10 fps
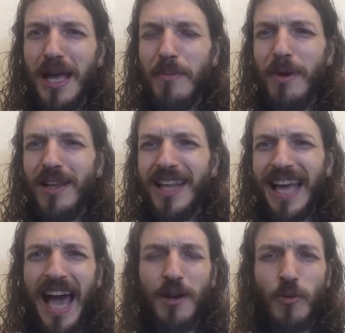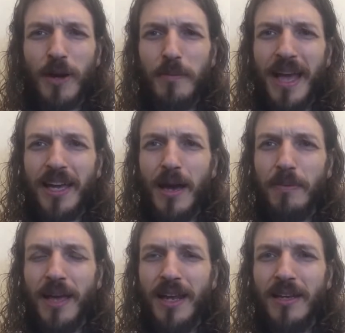But I don't wear
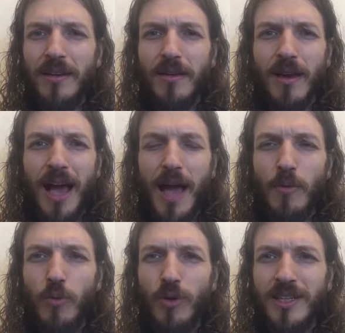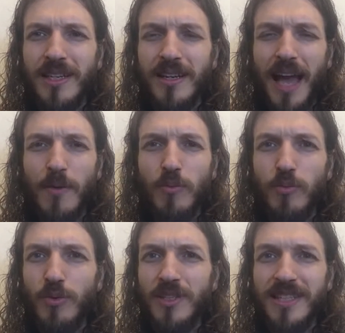makeup, and I
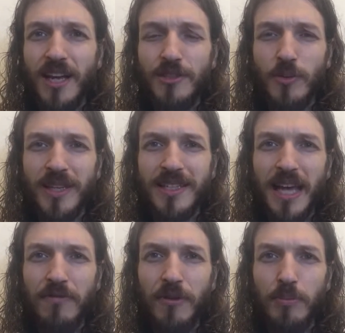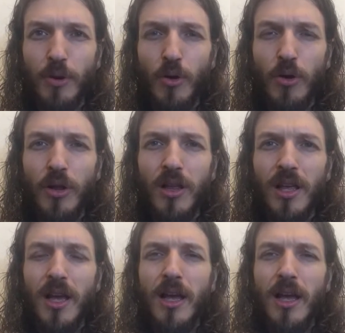wouldn't touch it with a 10-foot pole.